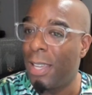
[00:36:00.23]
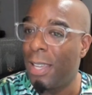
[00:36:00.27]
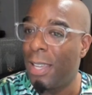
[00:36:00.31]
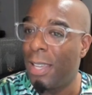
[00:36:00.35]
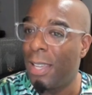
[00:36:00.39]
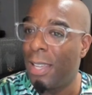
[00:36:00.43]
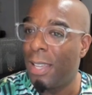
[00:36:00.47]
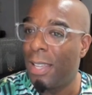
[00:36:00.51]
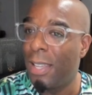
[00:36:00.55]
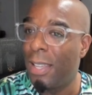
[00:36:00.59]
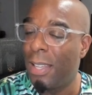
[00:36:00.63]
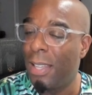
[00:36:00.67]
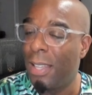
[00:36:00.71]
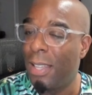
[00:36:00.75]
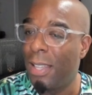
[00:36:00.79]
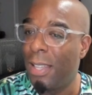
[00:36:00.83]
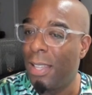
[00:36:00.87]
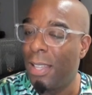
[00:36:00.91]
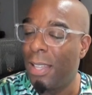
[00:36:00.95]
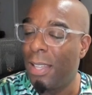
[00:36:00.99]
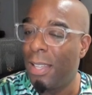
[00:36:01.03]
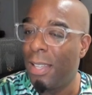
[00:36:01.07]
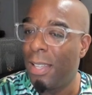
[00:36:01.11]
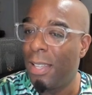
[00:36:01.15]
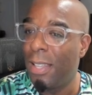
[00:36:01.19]

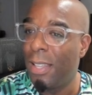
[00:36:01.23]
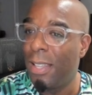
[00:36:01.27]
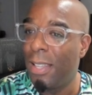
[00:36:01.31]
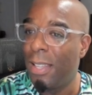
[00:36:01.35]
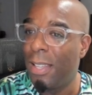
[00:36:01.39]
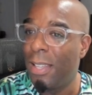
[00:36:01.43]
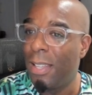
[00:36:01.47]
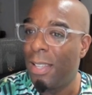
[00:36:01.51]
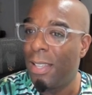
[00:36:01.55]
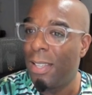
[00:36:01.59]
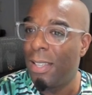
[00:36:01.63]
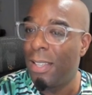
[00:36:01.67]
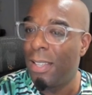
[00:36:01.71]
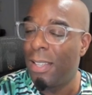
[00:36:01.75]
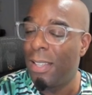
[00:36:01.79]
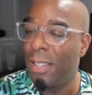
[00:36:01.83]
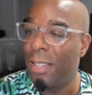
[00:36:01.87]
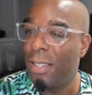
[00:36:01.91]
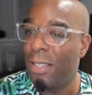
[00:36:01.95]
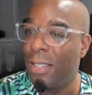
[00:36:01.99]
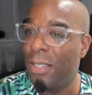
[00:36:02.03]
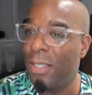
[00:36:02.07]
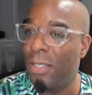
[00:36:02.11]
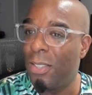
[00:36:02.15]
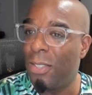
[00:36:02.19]

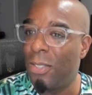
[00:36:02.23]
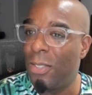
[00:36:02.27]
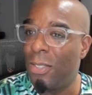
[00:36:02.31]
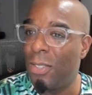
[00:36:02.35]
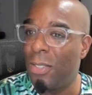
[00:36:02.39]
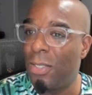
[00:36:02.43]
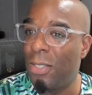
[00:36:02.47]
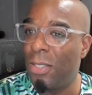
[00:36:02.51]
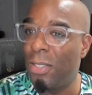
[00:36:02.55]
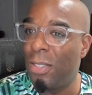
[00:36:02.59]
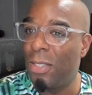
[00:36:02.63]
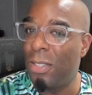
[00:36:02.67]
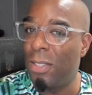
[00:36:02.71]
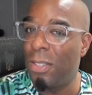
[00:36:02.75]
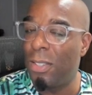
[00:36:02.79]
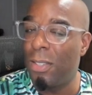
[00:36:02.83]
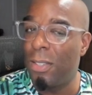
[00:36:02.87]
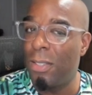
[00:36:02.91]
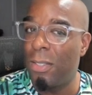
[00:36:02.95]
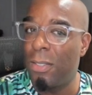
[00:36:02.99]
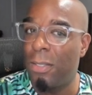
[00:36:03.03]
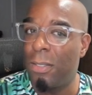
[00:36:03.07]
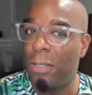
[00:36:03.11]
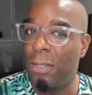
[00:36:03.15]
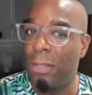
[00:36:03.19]

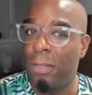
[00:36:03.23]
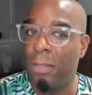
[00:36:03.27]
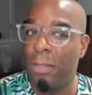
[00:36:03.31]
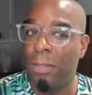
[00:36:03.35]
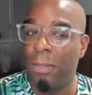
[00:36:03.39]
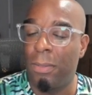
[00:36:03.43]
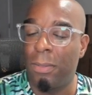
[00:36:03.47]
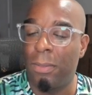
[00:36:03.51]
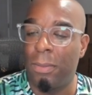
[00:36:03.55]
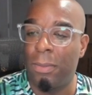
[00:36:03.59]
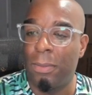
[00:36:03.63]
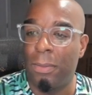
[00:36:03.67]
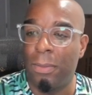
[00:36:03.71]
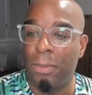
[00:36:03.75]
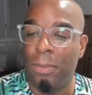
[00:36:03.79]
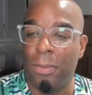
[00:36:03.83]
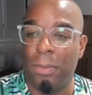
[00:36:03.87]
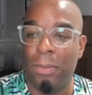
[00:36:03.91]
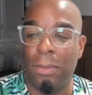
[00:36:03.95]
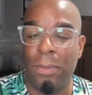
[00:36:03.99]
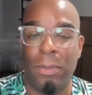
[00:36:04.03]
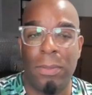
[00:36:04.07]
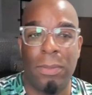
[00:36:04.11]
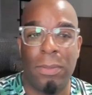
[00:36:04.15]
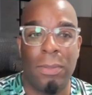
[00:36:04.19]

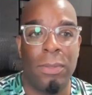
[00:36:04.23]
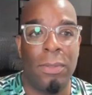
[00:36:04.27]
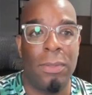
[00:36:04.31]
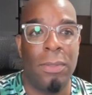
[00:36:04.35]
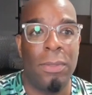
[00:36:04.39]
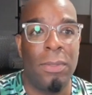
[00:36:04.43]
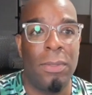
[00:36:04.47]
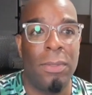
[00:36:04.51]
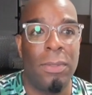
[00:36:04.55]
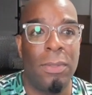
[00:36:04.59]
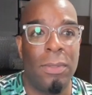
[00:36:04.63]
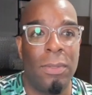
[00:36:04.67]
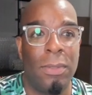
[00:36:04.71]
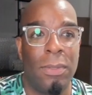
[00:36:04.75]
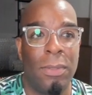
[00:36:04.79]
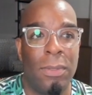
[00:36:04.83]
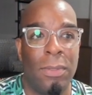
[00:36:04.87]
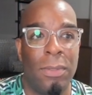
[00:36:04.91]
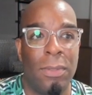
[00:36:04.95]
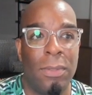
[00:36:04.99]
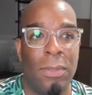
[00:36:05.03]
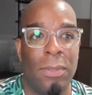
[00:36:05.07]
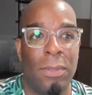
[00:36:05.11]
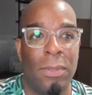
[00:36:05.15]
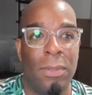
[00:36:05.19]

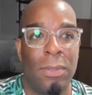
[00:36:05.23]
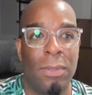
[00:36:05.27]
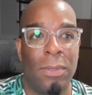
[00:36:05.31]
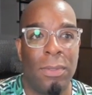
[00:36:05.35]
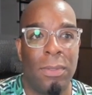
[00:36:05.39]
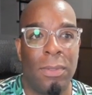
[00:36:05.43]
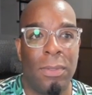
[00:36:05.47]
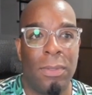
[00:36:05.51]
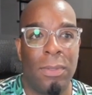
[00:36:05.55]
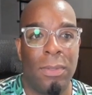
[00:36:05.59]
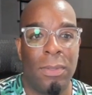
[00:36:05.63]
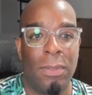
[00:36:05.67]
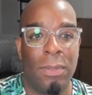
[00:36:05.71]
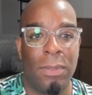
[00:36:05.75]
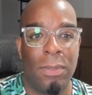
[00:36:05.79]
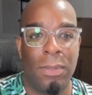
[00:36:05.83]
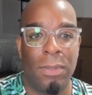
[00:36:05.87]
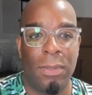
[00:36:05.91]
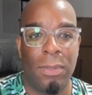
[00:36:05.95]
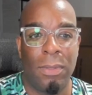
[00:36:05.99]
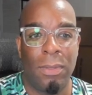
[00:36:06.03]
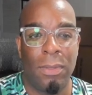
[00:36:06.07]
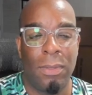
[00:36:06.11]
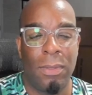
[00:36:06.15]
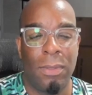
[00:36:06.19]

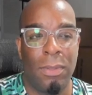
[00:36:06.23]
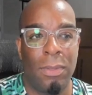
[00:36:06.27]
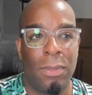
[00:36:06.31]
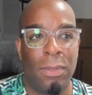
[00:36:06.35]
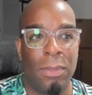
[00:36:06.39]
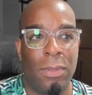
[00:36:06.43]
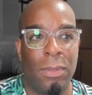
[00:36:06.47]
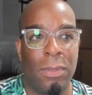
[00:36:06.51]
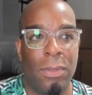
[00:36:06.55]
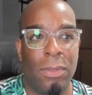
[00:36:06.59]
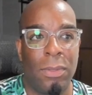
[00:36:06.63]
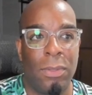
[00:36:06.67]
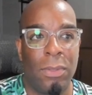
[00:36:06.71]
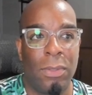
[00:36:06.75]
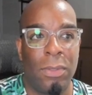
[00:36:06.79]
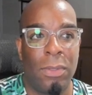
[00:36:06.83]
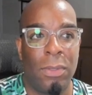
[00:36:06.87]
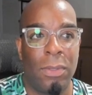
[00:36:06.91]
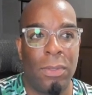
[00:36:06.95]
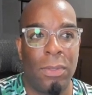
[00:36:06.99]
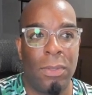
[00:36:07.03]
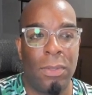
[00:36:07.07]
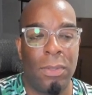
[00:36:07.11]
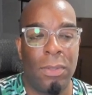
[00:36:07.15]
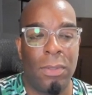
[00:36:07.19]

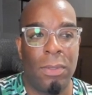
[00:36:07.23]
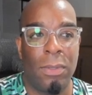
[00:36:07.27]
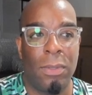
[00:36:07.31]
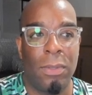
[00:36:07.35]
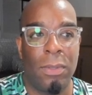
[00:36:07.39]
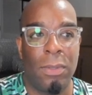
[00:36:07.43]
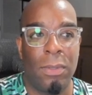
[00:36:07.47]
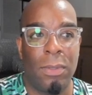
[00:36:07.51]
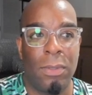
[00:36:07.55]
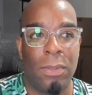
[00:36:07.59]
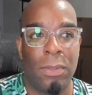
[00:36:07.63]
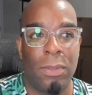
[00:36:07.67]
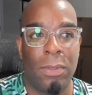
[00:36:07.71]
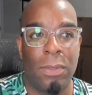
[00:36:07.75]
(not speaking)